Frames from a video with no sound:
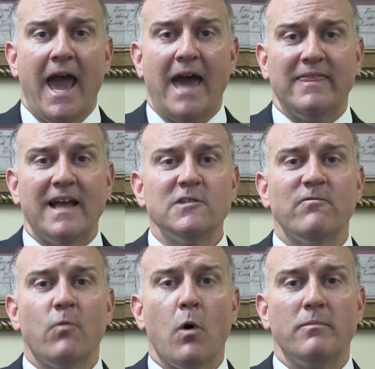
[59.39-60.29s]
and that's a
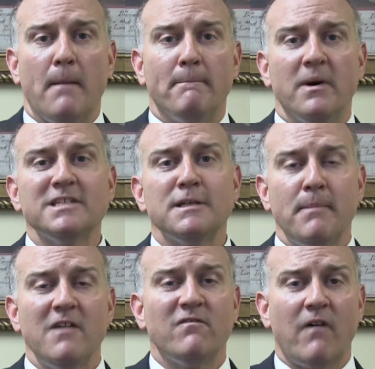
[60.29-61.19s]
form that must
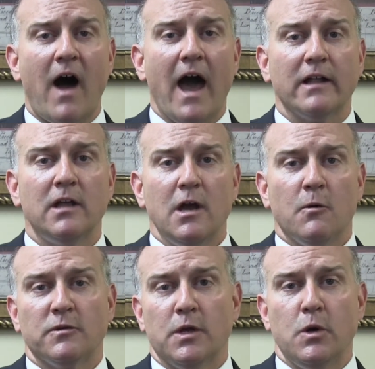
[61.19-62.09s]
be filed
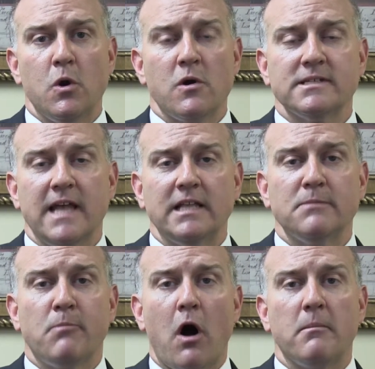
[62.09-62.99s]
with the New York State
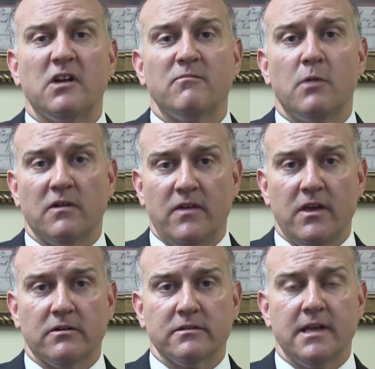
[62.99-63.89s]
Department of Motor
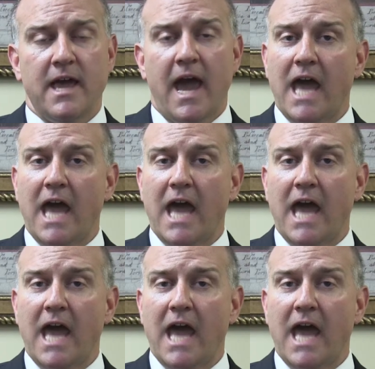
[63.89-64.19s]
Vehicles.